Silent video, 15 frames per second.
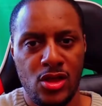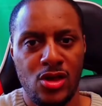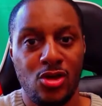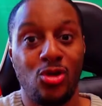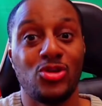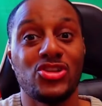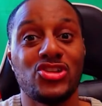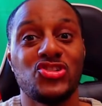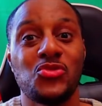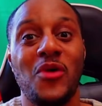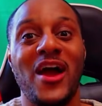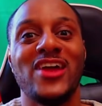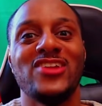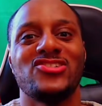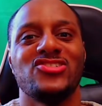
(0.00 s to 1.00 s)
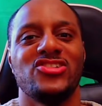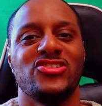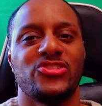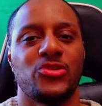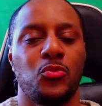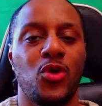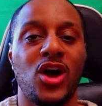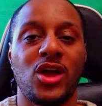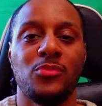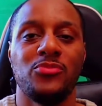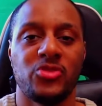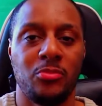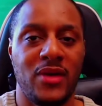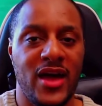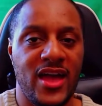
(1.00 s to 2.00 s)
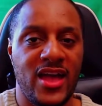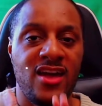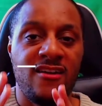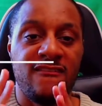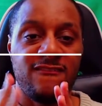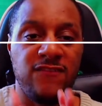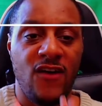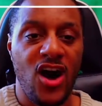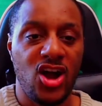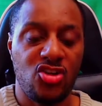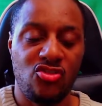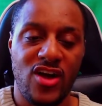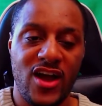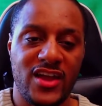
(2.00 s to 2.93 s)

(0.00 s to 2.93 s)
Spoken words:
Konnichiwa Intelligence, and welcome to my Far Cry